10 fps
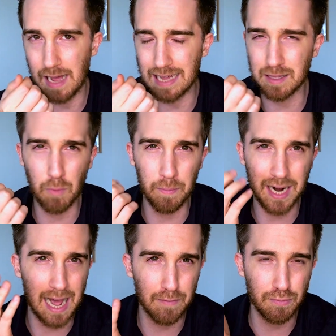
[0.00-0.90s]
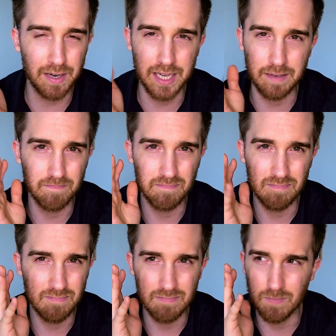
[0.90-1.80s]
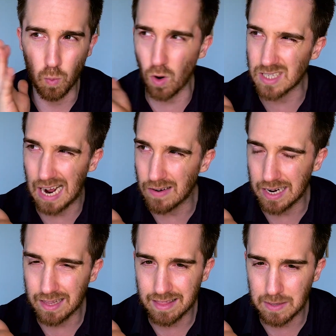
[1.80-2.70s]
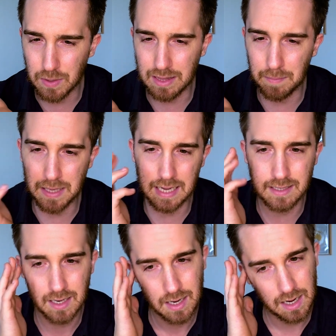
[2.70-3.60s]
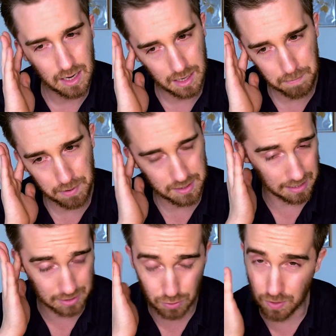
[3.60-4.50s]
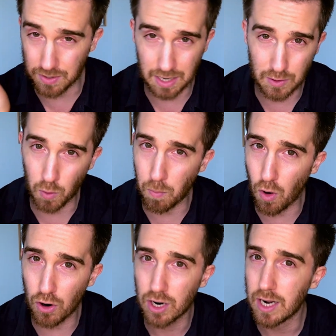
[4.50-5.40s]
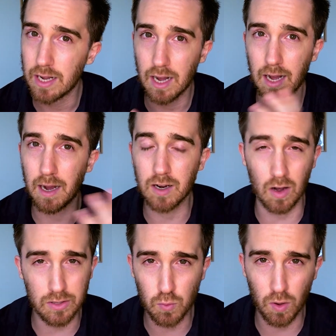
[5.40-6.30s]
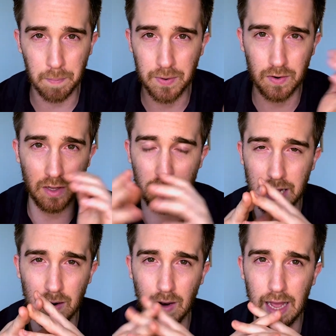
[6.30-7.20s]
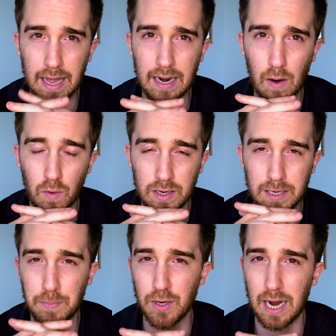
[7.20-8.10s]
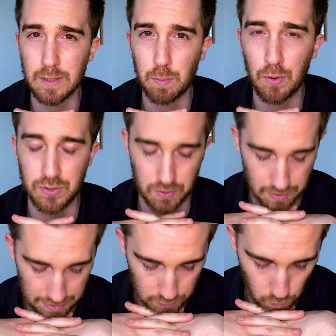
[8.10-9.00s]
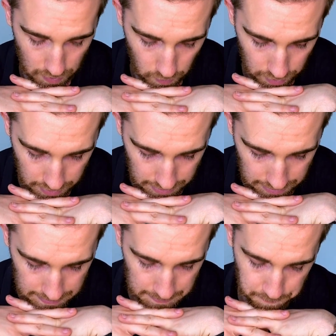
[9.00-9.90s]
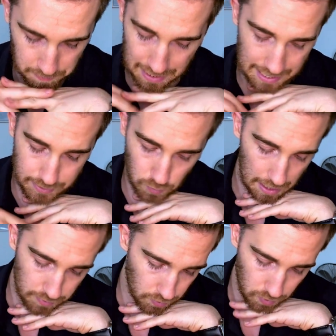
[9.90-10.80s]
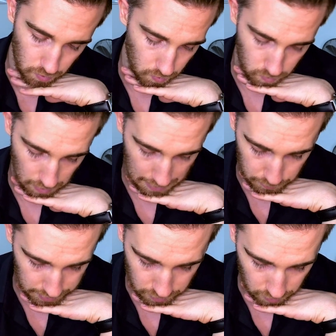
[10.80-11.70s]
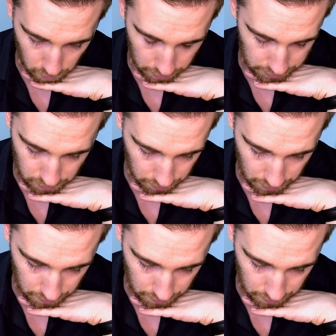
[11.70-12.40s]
At the moment, I haven't really worked out anything with them yet, but as soon as I know more, content will appear on the channel, and I will keep you guys posted on that as well. I don't know. I really don't know what is going